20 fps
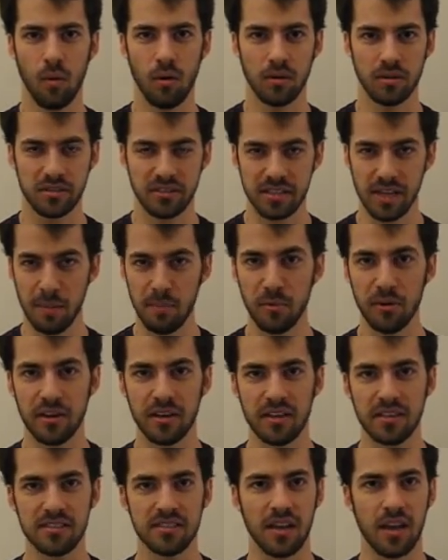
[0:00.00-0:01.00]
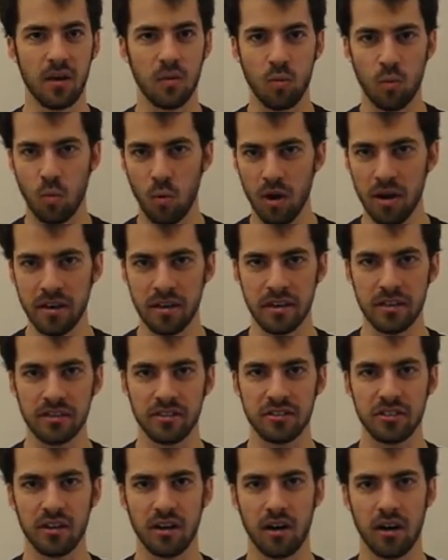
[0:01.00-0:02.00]
Separateness and
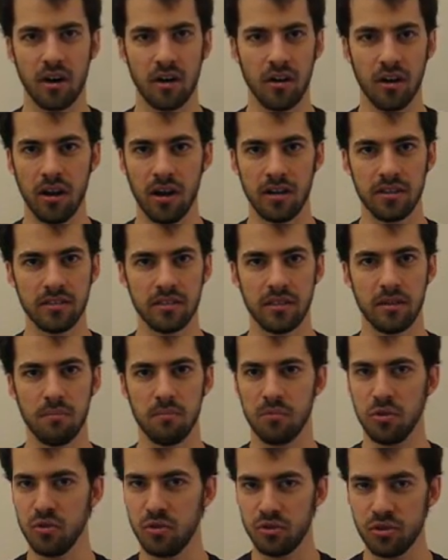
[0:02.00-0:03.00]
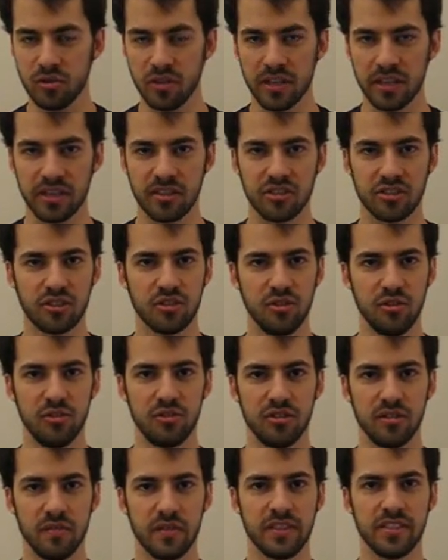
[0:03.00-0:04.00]
oneness are not mutually
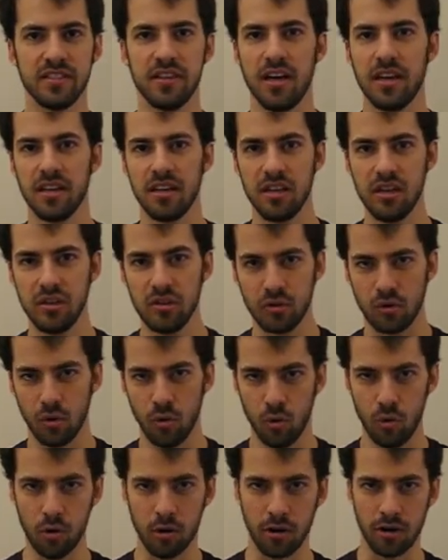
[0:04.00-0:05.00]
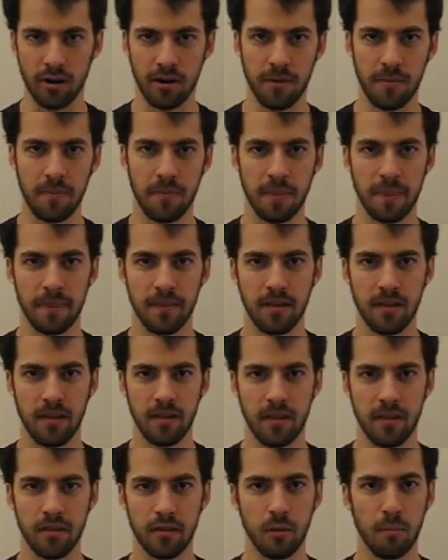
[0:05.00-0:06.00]
exclusive. It's not either or.
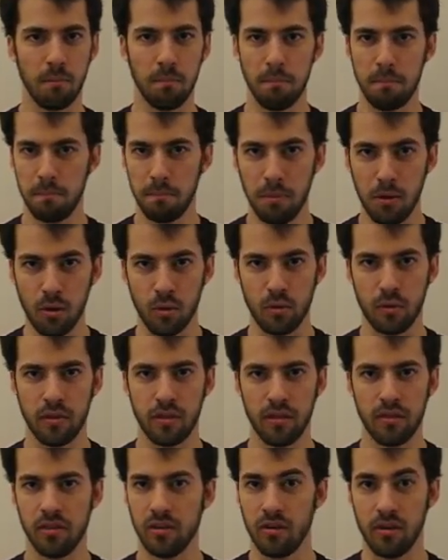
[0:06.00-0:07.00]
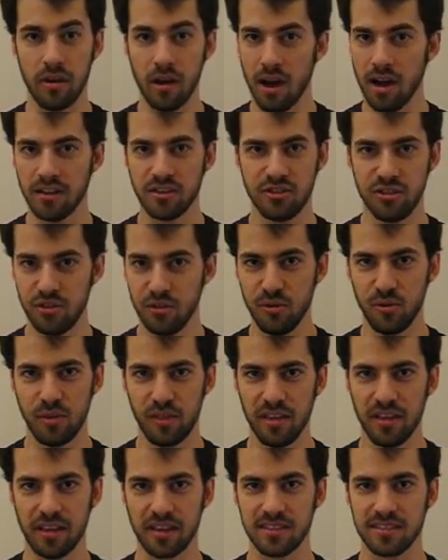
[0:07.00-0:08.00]
They're both. They're not two
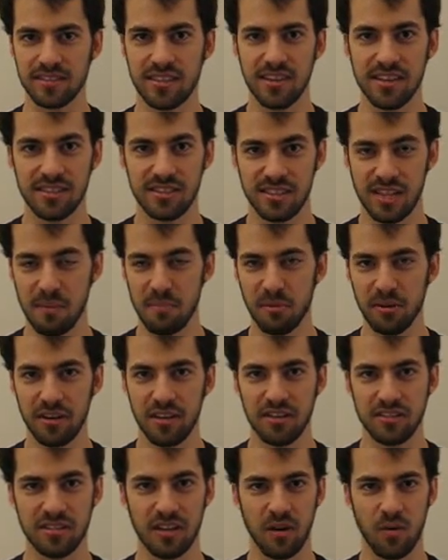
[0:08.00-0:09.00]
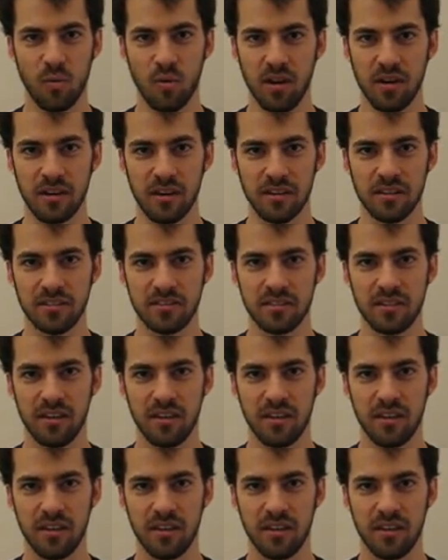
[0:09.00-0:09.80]
things. Separateness and oneness.